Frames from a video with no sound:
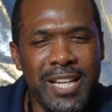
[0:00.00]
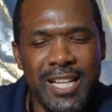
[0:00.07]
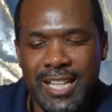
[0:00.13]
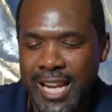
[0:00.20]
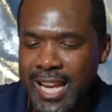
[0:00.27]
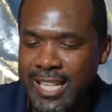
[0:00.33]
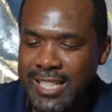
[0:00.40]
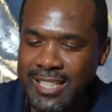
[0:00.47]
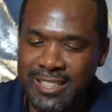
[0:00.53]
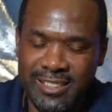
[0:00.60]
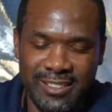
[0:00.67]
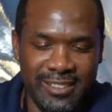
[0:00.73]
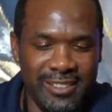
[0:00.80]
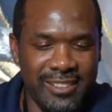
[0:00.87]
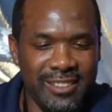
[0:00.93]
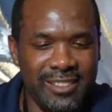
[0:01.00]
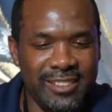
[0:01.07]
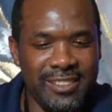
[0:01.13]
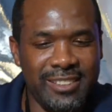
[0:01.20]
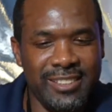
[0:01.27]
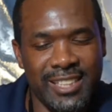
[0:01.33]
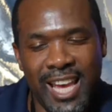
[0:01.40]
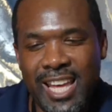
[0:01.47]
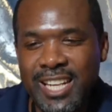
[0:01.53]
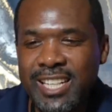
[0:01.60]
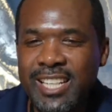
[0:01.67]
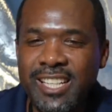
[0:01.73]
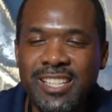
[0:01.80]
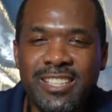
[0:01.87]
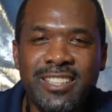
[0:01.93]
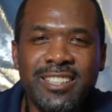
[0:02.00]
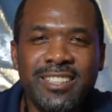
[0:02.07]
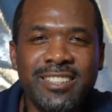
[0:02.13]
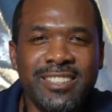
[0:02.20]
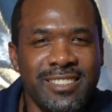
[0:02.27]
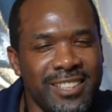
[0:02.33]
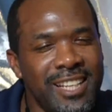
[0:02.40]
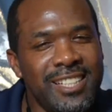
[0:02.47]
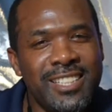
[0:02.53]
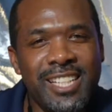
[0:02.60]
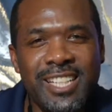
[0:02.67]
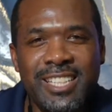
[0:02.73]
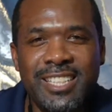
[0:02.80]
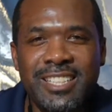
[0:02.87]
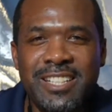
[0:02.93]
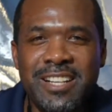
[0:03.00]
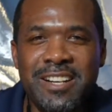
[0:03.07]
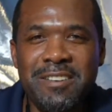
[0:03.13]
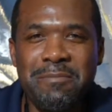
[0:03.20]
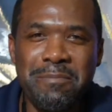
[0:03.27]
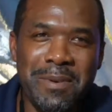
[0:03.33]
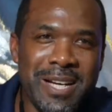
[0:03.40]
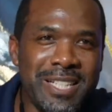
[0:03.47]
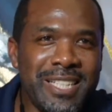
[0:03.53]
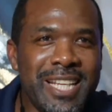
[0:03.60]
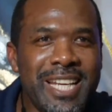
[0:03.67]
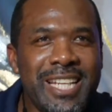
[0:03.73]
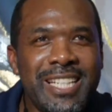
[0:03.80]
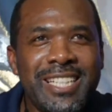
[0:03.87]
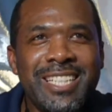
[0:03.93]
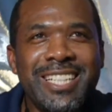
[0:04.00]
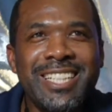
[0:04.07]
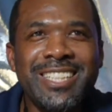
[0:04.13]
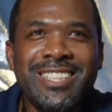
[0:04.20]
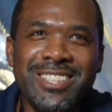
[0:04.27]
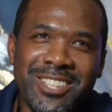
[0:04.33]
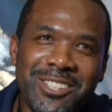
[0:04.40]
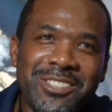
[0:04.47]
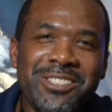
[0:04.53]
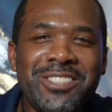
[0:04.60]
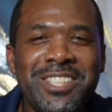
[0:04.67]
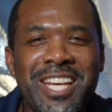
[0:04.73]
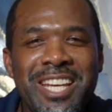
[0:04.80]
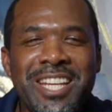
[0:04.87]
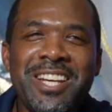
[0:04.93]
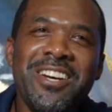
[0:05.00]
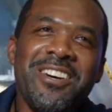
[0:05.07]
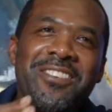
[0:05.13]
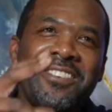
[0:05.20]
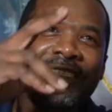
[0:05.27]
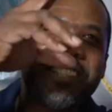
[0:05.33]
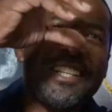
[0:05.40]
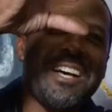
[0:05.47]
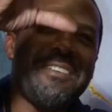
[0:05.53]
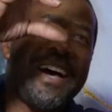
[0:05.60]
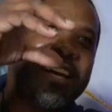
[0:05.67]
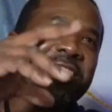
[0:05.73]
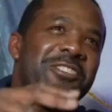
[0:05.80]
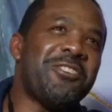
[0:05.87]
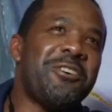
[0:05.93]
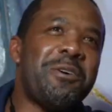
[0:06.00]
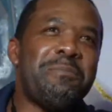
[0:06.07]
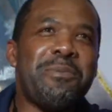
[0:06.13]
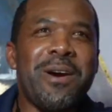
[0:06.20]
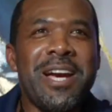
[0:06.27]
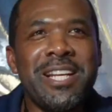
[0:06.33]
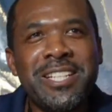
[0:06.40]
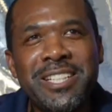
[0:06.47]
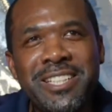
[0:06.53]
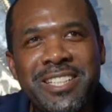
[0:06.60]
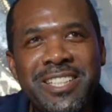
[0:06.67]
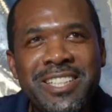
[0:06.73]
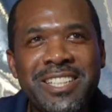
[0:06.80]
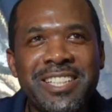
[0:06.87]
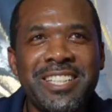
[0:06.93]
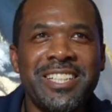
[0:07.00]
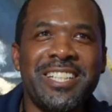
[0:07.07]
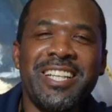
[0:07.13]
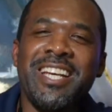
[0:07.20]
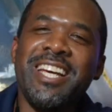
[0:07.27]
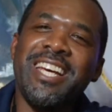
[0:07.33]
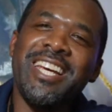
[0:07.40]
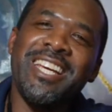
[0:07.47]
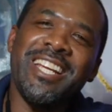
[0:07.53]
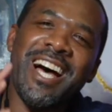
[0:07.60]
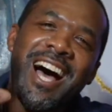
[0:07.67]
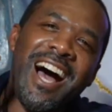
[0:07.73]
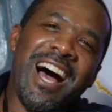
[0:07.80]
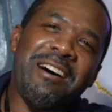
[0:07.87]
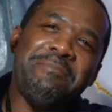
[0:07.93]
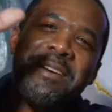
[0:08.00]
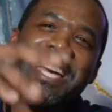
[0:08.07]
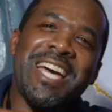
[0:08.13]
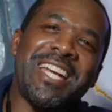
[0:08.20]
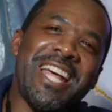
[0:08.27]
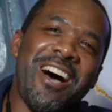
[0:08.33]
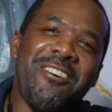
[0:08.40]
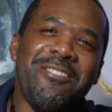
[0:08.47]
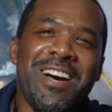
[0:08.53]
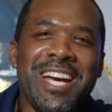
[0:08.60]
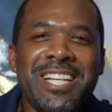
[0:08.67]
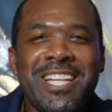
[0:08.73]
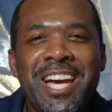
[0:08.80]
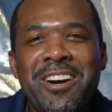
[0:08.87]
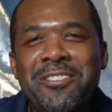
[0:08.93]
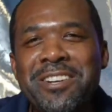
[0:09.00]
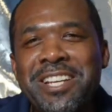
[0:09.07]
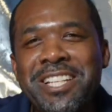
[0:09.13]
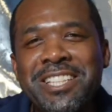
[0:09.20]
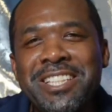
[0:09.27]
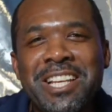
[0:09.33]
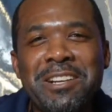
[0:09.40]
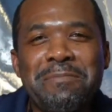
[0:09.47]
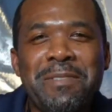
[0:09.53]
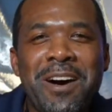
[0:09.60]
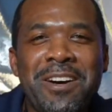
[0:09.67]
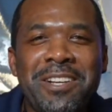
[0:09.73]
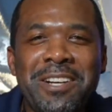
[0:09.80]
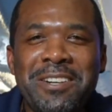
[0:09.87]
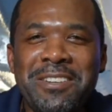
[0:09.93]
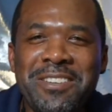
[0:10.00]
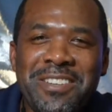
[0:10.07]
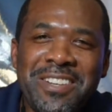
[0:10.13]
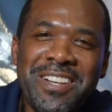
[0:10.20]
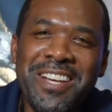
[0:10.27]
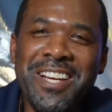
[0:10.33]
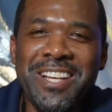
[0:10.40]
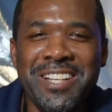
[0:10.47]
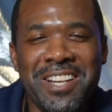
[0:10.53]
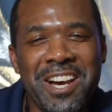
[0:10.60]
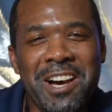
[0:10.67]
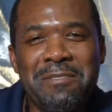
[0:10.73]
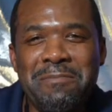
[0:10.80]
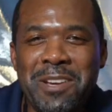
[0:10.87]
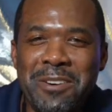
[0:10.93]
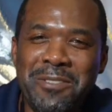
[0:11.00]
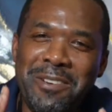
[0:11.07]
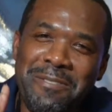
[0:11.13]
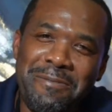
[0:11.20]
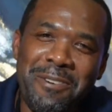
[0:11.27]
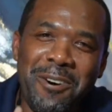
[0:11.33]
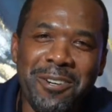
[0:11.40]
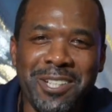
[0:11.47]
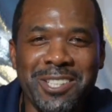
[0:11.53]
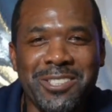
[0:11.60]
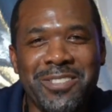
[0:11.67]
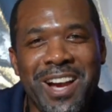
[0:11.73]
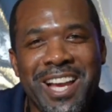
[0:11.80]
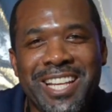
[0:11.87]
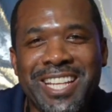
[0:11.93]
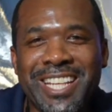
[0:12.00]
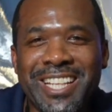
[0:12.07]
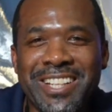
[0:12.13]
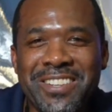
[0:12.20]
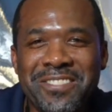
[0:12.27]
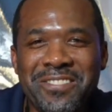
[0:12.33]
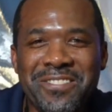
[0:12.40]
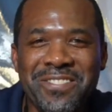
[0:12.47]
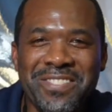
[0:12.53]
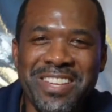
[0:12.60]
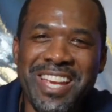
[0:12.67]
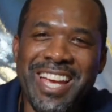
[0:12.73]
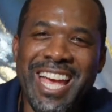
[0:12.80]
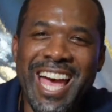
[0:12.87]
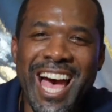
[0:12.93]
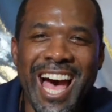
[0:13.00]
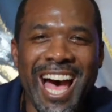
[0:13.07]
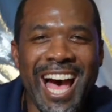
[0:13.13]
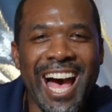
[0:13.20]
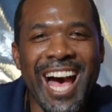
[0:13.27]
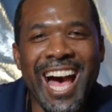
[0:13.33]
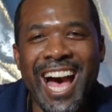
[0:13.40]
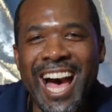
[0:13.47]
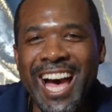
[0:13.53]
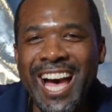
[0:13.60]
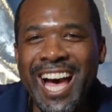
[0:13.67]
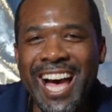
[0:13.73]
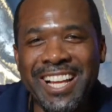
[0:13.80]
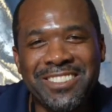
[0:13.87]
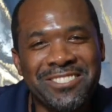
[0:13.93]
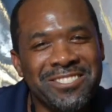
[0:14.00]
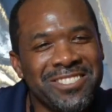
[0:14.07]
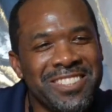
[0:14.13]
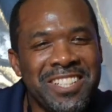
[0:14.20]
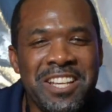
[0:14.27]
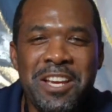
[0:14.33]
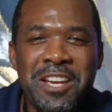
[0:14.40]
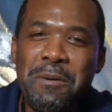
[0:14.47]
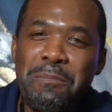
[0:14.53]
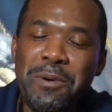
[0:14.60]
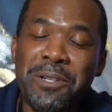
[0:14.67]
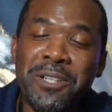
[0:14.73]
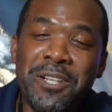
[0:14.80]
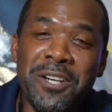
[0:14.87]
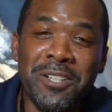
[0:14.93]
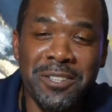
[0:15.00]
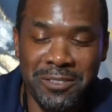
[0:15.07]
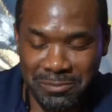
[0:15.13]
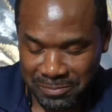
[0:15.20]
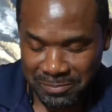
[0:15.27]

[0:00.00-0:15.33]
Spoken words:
like Saturday, Sunday, Monday, Tuesday. What's up? How you doing, Brandon? He the odd man out right now. We ain't thinking about him. I mean, we focus right here. But look,